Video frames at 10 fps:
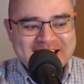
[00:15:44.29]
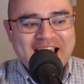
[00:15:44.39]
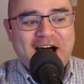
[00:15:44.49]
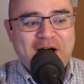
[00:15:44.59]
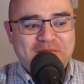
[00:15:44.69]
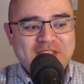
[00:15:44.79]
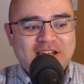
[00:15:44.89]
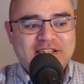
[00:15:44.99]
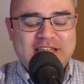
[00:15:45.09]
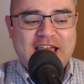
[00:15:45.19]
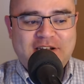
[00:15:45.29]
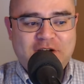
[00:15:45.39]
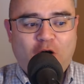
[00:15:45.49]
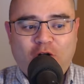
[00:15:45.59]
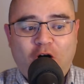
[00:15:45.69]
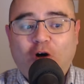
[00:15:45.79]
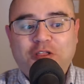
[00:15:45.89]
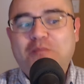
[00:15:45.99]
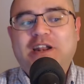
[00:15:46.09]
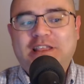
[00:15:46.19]
Um, and all, all
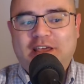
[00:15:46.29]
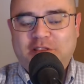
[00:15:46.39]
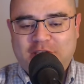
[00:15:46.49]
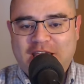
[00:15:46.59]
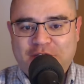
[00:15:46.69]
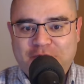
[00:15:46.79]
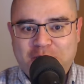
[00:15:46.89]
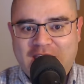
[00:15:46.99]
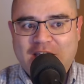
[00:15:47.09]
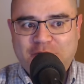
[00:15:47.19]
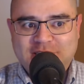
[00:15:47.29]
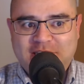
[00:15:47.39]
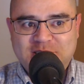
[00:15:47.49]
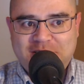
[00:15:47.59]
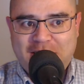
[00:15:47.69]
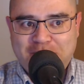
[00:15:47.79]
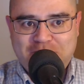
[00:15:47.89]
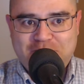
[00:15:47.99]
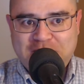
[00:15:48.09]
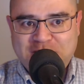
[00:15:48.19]
the money that they're getting from the advertising that
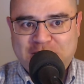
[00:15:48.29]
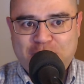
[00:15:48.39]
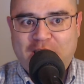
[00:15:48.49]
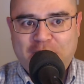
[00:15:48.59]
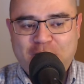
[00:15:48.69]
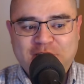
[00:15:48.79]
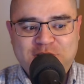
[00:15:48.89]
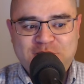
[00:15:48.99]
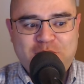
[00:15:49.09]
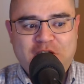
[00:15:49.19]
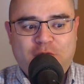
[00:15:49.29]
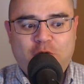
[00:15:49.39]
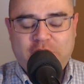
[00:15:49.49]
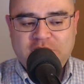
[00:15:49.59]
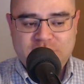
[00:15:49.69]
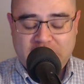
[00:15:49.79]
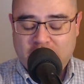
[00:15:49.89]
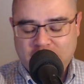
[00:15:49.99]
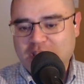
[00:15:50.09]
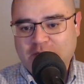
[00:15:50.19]
basically Ryan Reynolds is paying for is they're
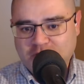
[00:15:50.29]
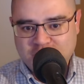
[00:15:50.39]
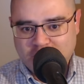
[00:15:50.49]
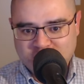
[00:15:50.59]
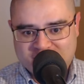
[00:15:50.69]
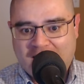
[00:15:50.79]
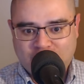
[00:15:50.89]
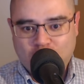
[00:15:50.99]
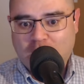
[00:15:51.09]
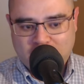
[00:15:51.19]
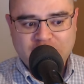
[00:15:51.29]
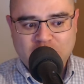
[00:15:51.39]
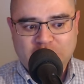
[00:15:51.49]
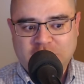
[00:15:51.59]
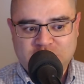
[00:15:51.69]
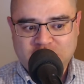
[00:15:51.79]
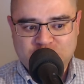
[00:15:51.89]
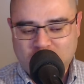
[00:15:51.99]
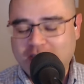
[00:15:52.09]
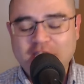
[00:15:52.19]
they're giving to their staff while everybody is on
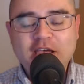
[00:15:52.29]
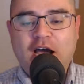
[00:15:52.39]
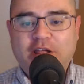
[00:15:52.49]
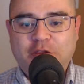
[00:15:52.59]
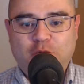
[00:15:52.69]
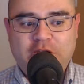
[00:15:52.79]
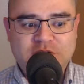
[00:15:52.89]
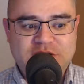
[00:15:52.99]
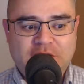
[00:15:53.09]
strike. Uh, they're writing stuff.